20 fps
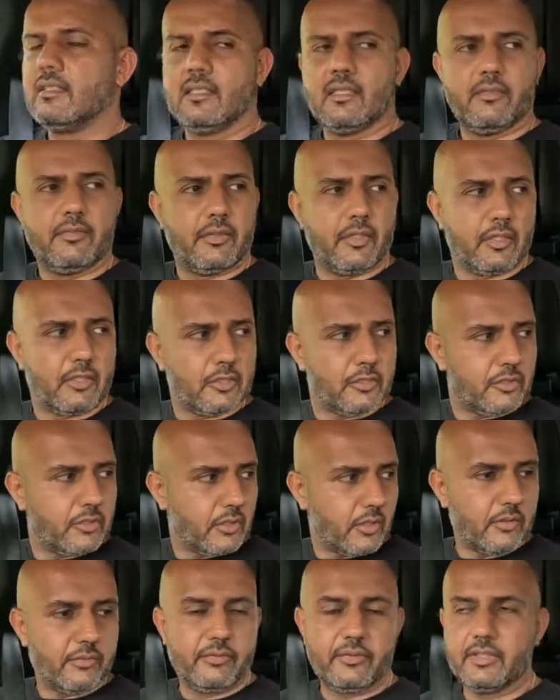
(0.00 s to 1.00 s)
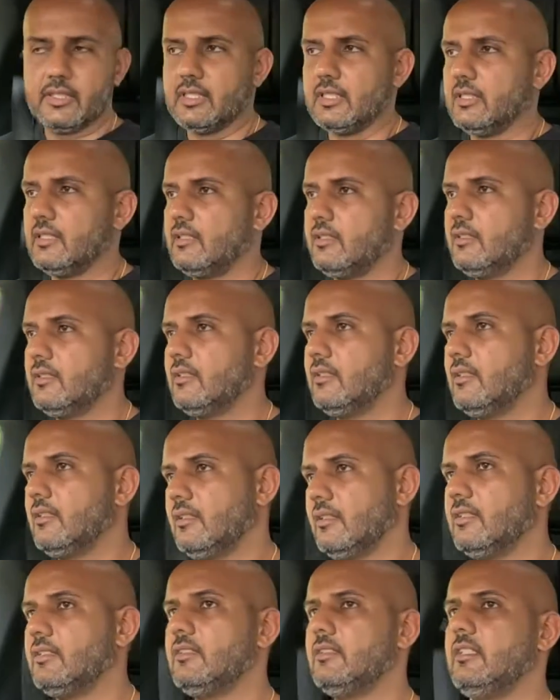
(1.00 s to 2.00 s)
if you're a chauffeur,
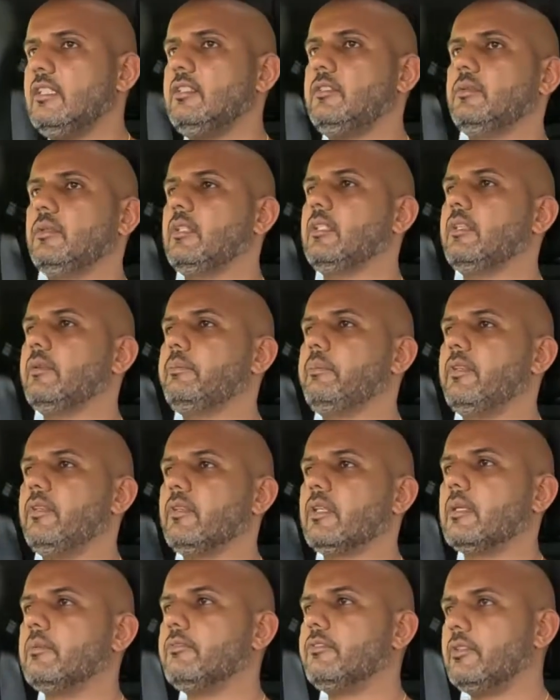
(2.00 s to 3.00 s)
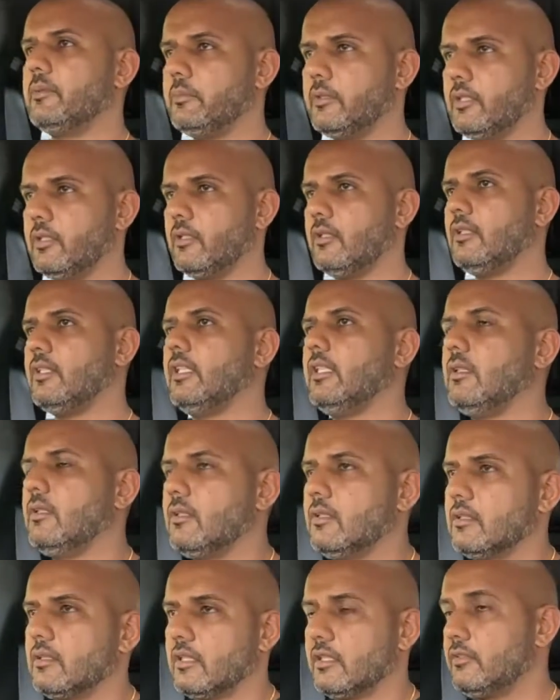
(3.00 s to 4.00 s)
the seats will keep you comfortable all day
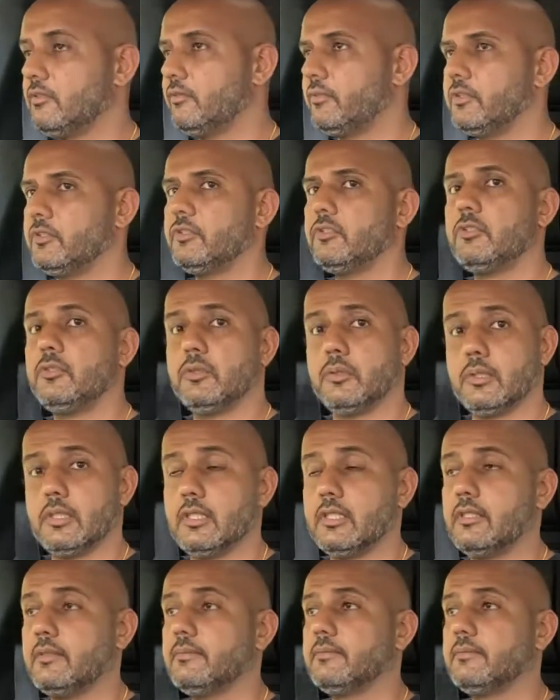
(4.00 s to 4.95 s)
long, that's for sure.